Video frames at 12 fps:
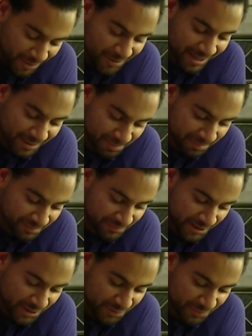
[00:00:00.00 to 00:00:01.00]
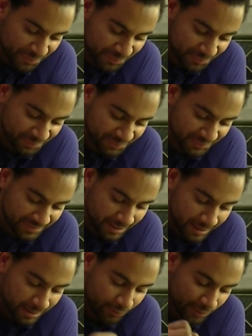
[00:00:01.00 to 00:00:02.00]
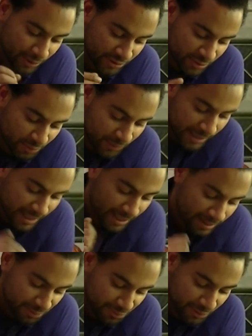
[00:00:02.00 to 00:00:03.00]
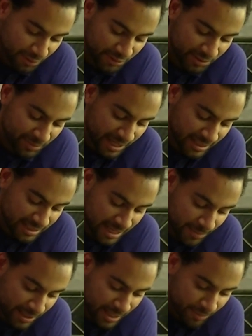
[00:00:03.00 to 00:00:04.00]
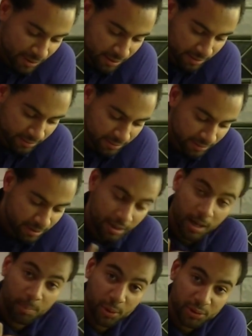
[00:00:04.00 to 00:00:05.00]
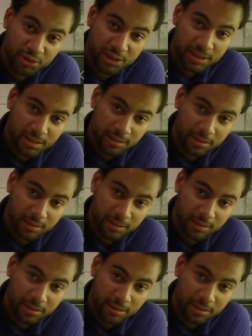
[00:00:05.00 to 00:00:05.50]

Okay, thank you. We got some wele, we got some nice nama, Aponkye.